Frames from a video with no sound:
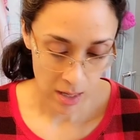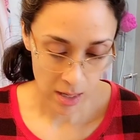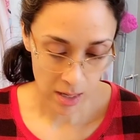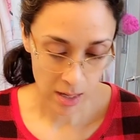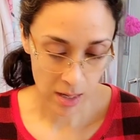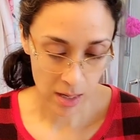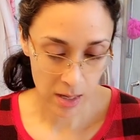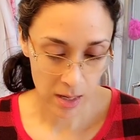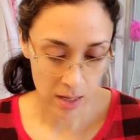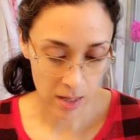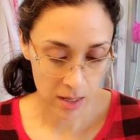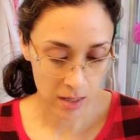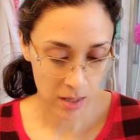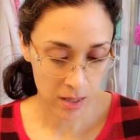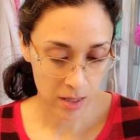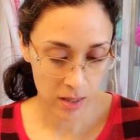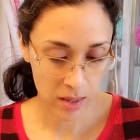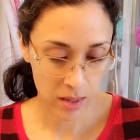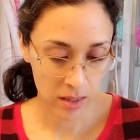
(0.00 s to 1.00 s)

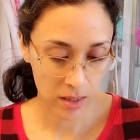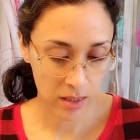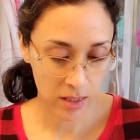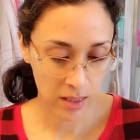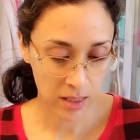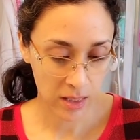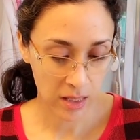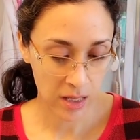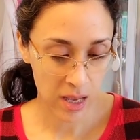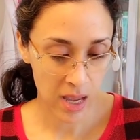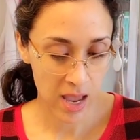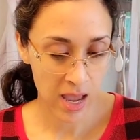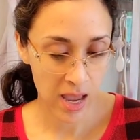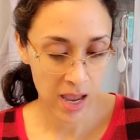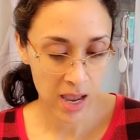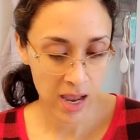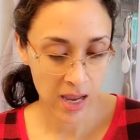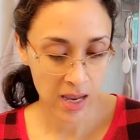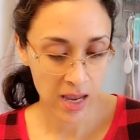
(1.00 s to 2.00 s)
and the
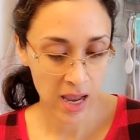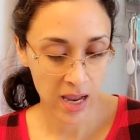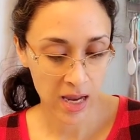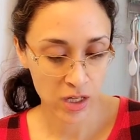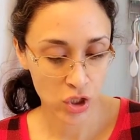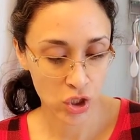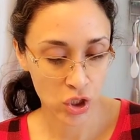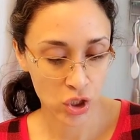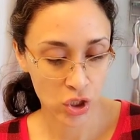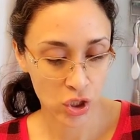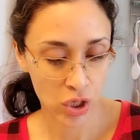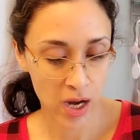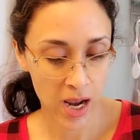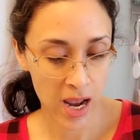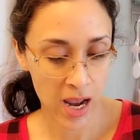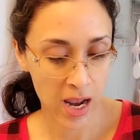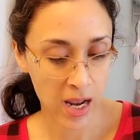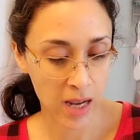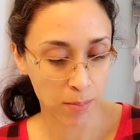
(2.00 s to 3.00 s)

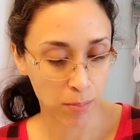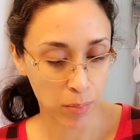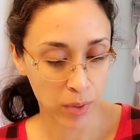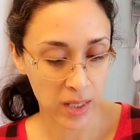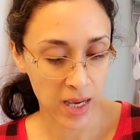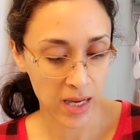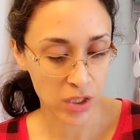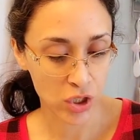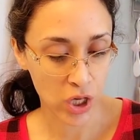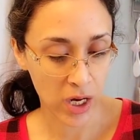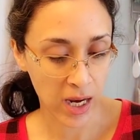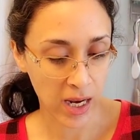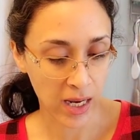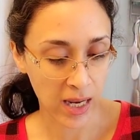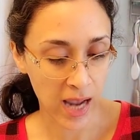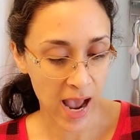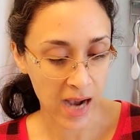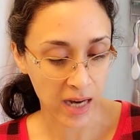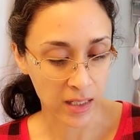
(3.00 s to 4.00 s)
AHA
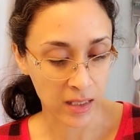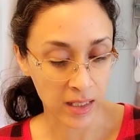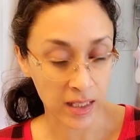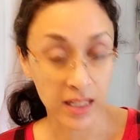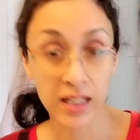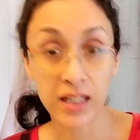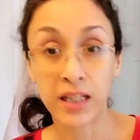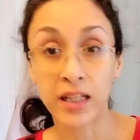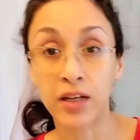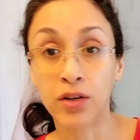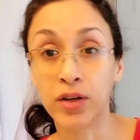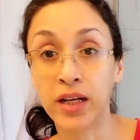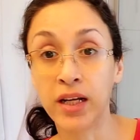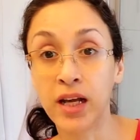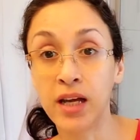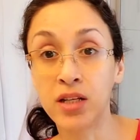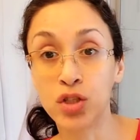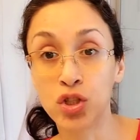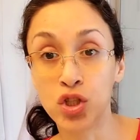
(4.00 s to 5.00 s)
BHA Acne
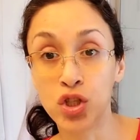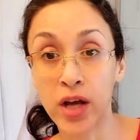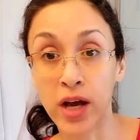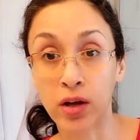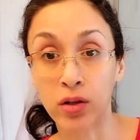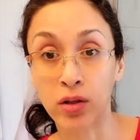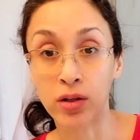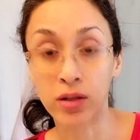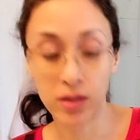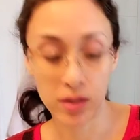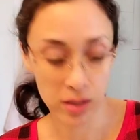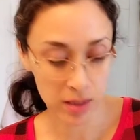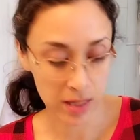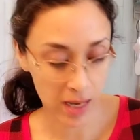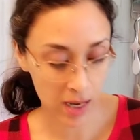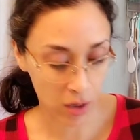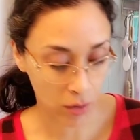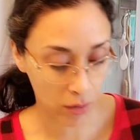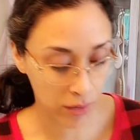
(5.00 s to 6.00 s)
Clearing Gel.
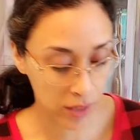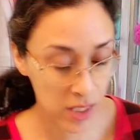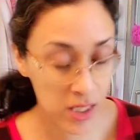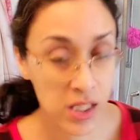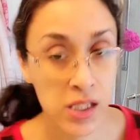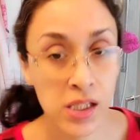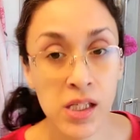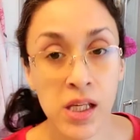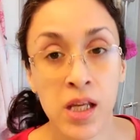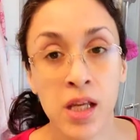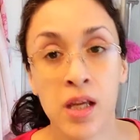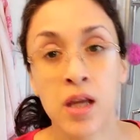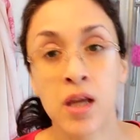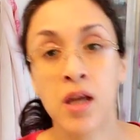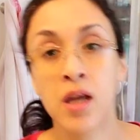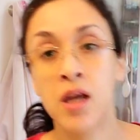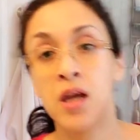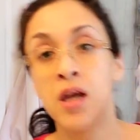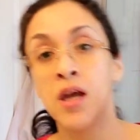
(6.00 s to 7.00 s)
Now this
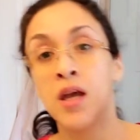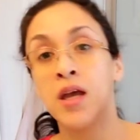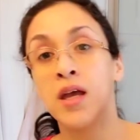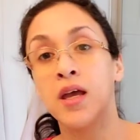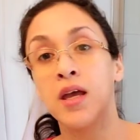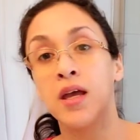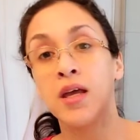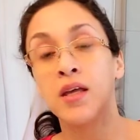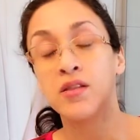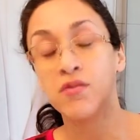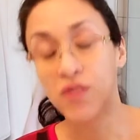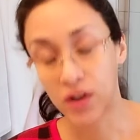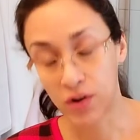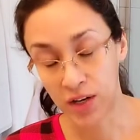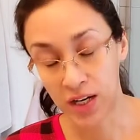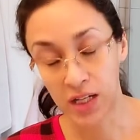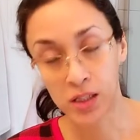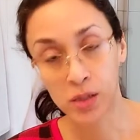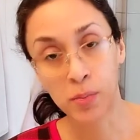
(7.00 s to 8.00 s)
is
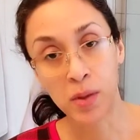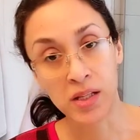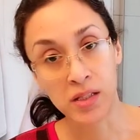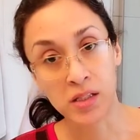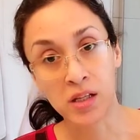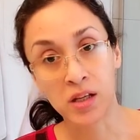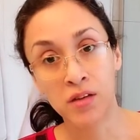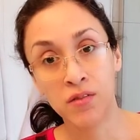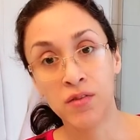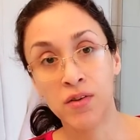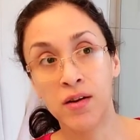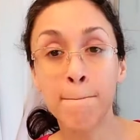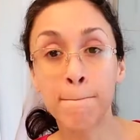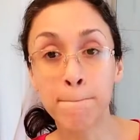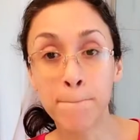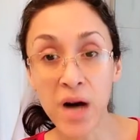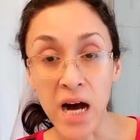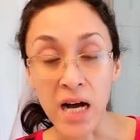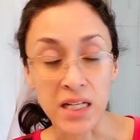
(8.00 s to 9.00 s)
very expensive,
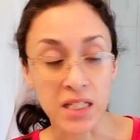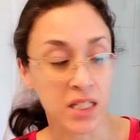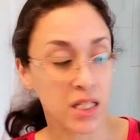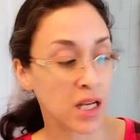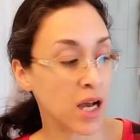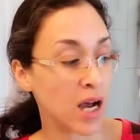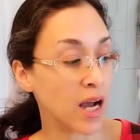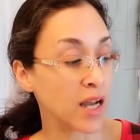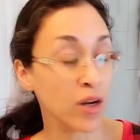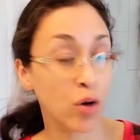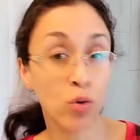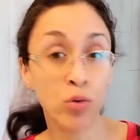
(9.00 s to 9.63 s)
but I